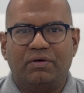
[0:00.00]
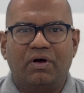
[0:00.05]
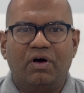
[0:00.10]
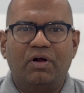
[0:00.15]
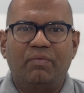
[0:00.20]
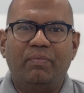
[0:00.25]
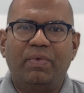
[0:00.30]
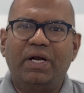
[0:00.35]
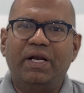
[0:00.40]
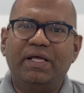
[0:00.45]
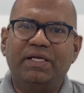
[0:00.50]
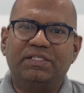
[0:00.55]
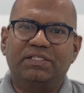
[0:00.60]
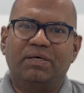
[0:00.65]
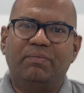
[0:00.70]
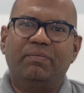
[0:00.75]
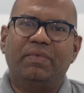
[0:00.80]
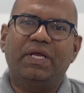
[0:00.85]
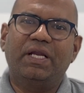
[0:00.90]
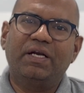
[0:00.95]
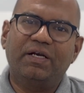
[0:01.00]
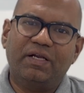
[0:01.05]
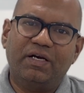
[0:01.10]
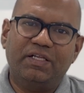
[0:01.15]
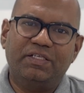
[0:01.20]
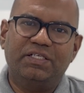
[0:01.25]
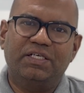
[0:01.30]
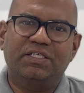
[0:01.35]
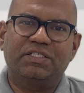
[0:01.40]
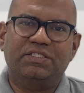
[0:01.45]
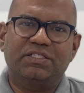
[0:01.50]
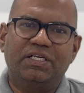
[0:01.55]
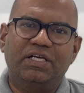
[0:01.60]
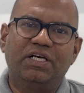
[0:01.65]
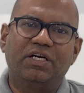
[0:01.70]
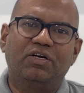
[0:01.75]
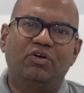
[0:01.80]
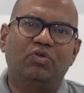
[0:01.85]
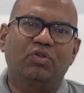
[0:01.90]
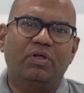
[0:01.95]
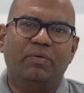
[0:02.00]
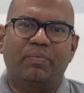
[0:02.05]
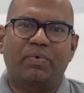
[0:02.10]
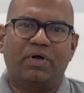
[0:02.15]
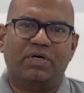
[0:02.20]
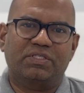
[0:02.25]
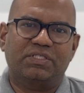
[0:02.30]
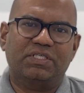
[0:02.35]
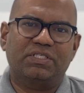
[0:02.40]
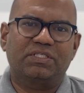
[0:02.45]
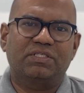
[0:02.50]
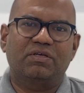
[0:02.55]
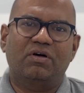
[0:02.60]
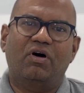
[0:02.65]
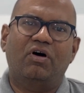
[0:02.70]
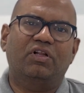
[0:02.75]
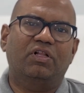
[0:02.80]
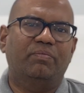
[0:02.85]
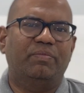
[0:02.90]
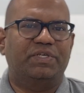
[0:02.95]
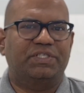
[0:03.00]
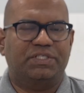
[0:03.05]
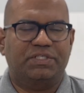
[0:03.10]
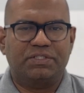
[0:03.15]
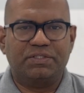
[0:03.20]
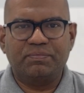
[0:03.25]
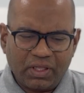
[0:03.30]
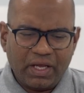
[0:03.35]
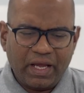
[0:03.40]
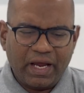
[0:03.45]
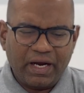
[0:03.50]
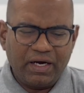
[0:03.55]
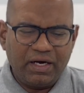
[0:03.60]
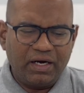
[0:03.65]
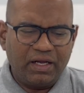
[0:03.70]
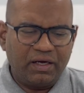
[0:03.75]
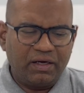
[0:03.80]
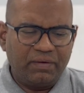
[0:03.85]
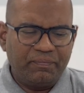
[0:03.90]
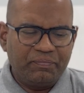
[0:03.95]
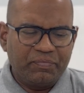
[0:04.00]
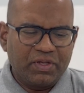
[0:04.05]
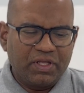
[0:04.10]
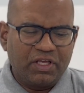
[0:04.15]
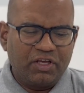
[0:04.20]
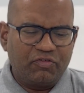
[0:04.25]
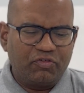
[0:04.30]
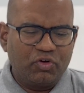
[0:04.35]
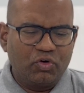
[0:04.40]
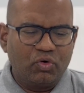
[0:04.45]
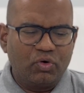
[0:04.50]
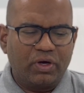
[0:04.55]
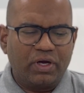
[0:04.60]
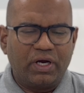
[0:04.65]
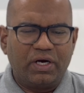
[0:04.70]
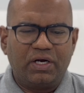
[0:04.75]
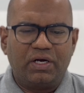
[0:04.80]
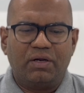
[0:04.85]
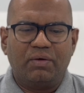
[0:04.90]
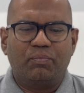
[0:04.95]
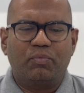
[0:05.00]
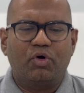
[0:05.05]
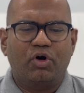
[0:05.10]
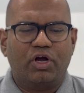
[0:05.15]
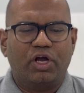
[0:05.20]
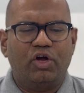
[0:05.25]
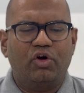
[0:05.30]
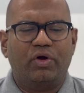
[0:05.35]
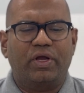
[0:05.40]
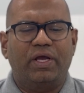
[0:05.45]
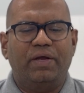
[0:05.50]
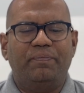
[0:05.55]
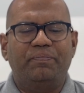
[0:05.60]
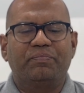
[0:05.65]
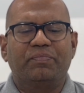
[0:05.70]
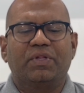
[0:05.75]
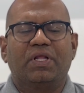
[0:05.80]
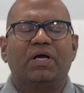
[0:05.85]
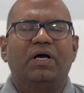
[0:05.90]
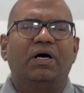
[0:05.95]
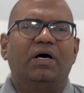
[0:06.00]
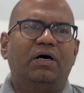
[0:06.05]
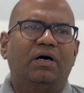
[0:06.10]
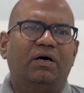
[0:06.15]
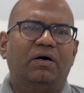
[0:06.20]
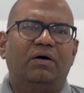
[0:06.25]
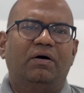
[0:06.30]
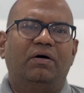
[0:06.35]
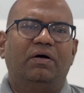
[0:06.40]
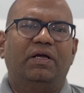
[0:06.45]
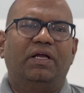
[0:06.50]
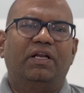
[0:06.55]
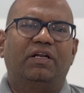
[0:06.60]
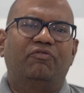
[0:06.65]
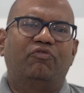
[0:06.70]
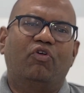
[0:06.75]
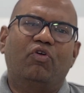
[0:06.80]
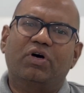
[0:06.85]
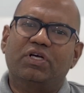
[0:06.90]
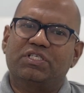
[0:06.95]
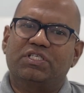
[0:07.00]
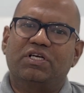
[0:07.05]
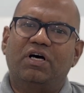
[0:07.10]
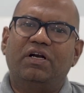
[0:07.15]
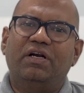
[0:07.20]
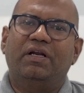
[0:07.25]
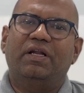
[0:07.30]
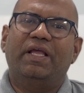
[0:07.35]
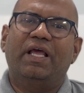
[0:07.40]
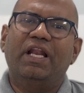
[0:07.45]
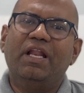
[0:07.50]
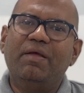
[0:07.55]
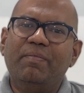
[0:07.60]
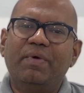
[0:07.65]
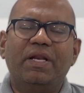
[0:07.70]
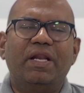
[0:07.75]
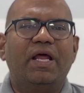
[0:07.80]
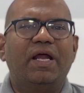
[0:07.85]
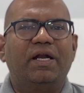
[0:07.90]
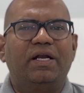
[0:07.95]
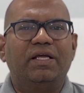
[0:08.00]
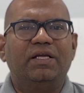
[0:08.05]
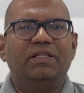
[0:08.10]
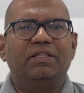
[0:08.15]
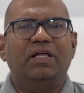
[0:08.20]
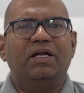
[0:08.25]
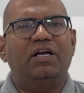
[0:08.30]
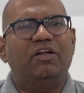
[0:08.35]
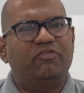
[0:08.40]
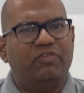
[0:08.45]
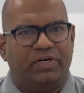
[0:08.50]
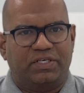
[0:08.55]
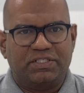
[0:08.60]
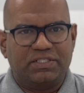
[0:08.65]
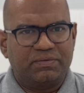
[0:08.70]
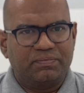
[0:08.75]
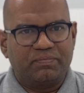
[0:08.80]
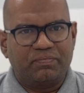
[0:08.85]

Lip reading: or building some intelligence into the process or the machines. And if you look at Pokayoke, it focuses on eliminating the defects.